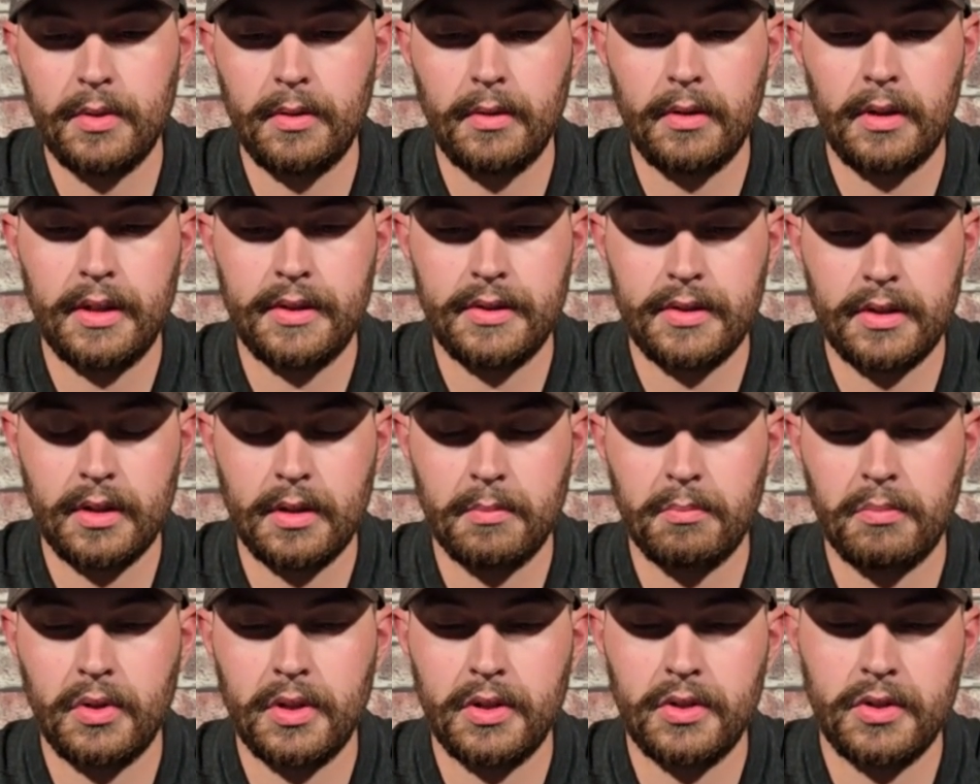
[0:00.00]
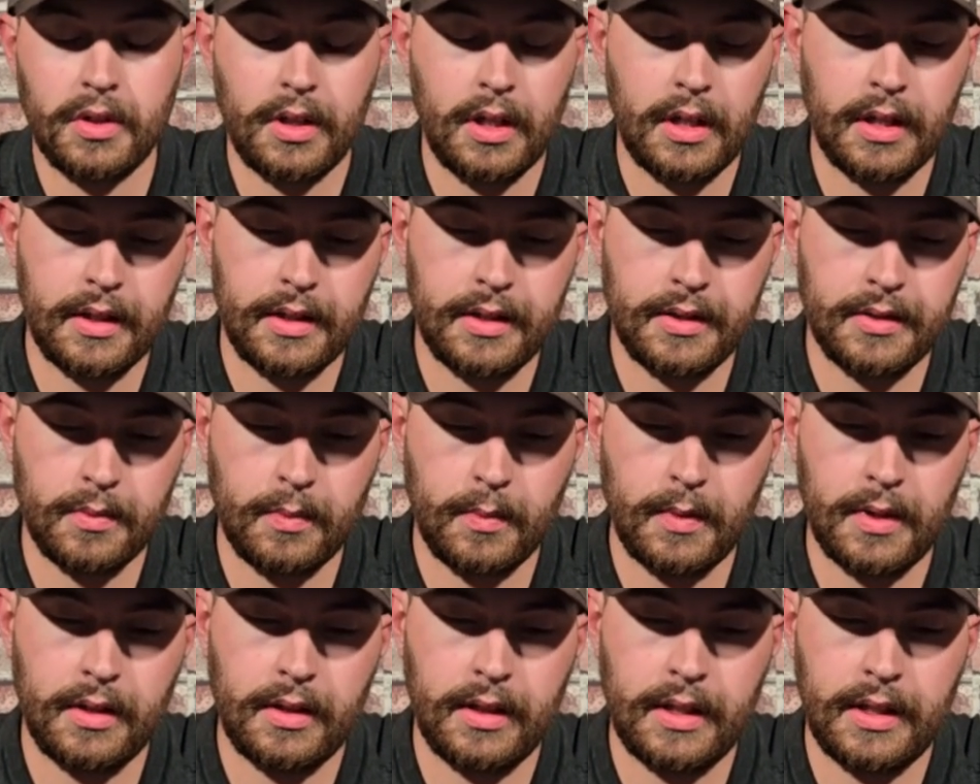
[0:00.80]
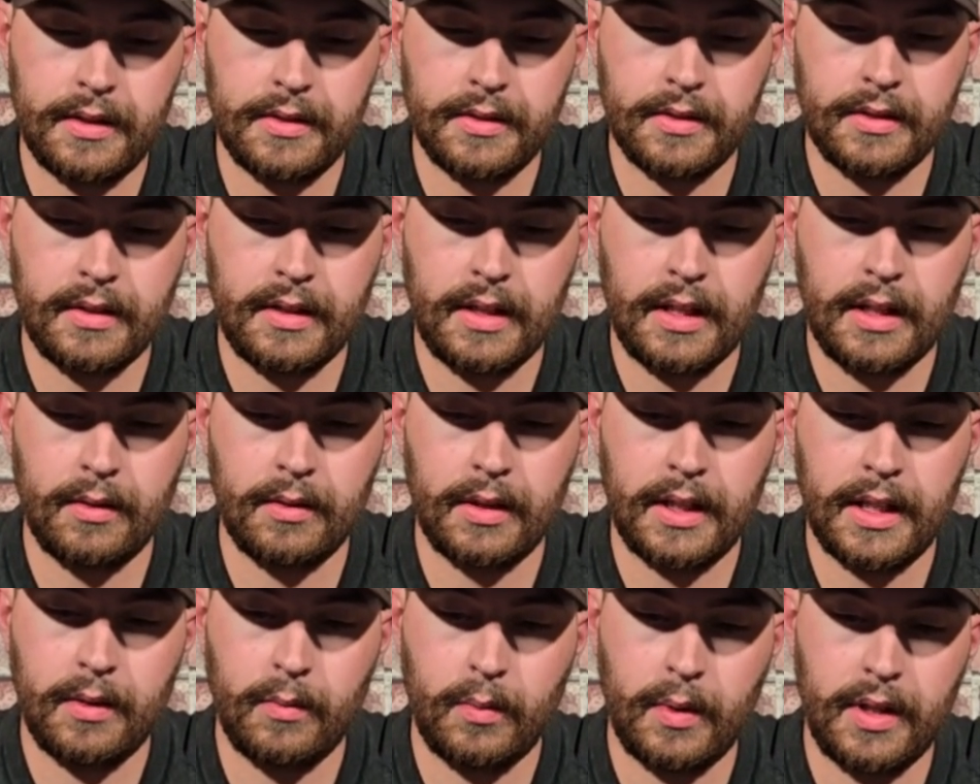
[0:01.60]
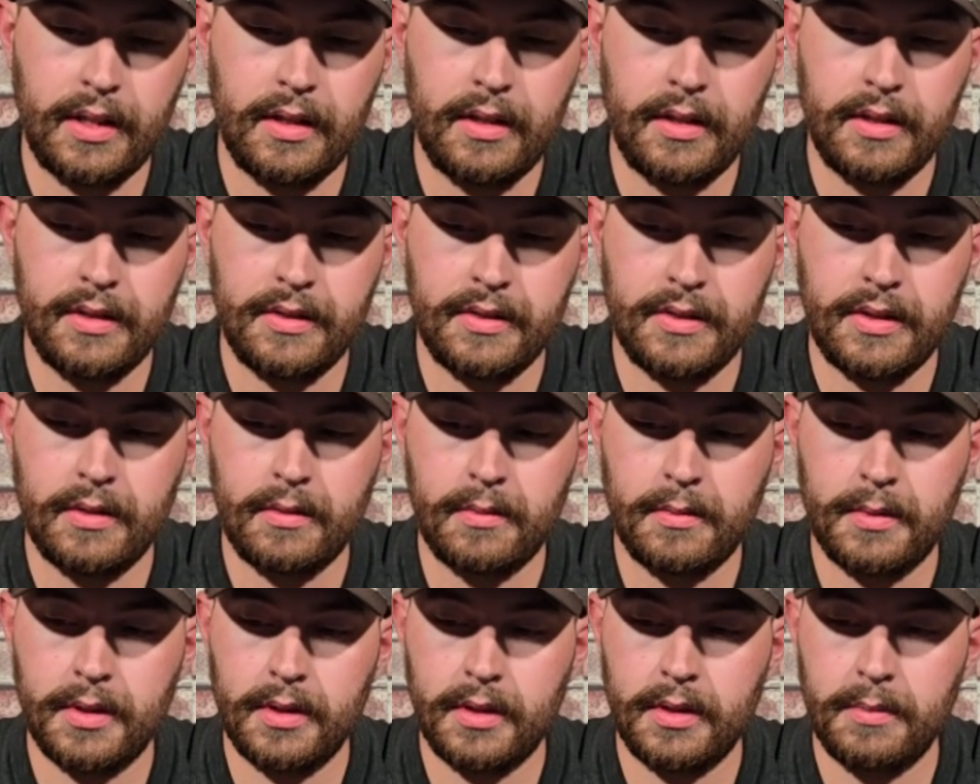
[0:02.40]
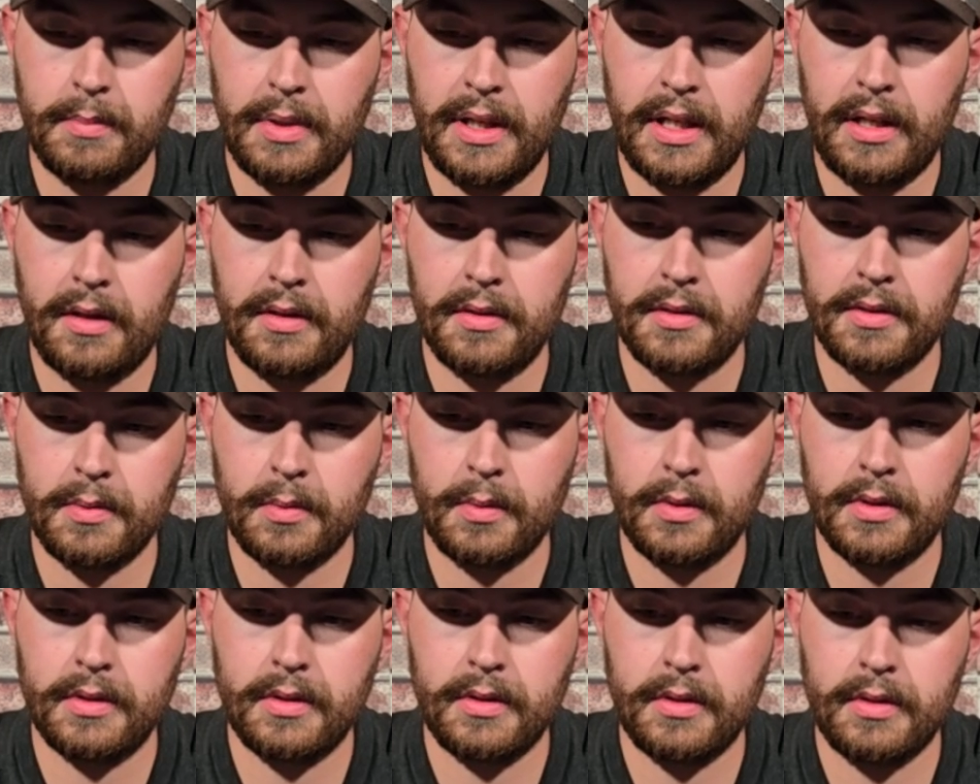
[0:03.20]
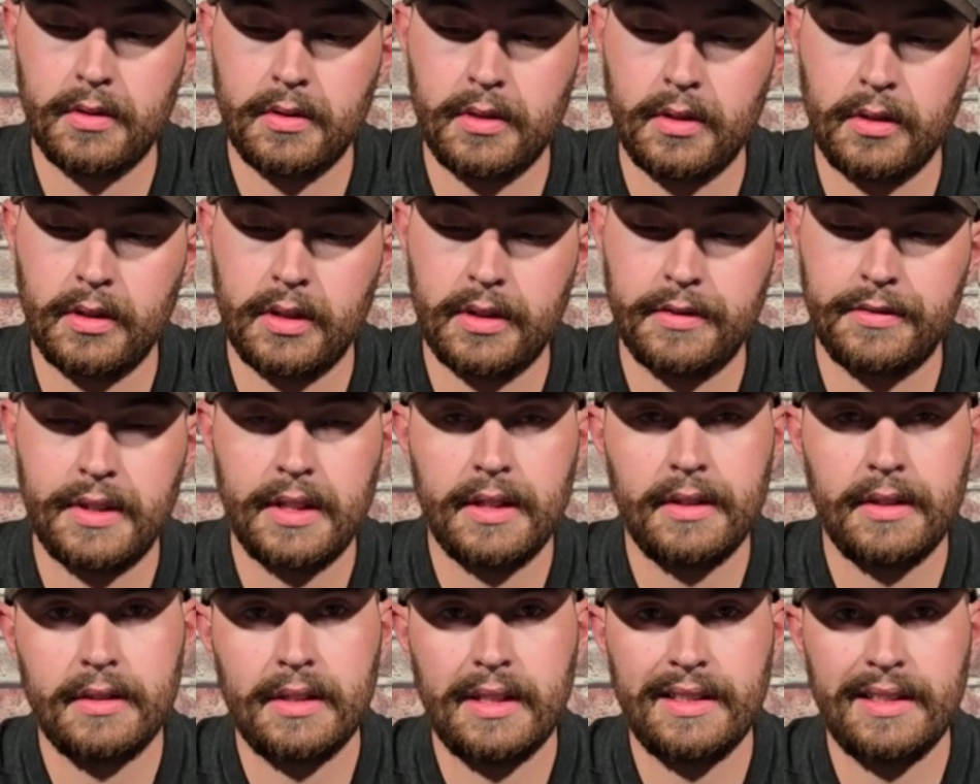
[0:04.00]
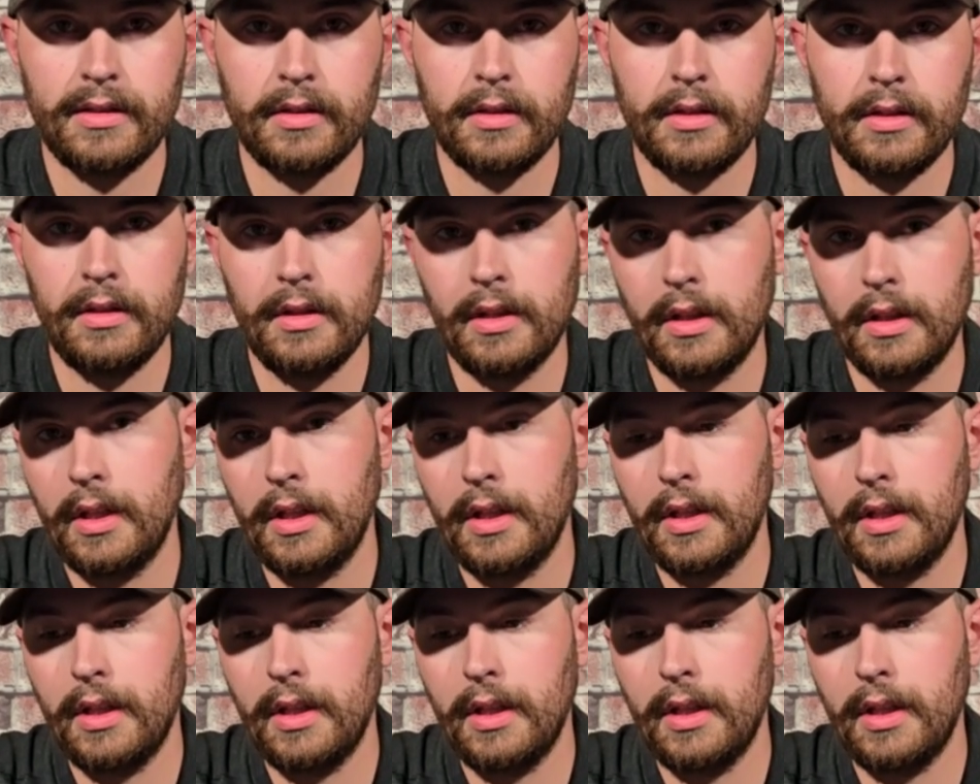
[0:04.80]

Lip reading: utilizing the Bridge-Lok as well as how lightweight it is. It really pairs with the Lift X nicely.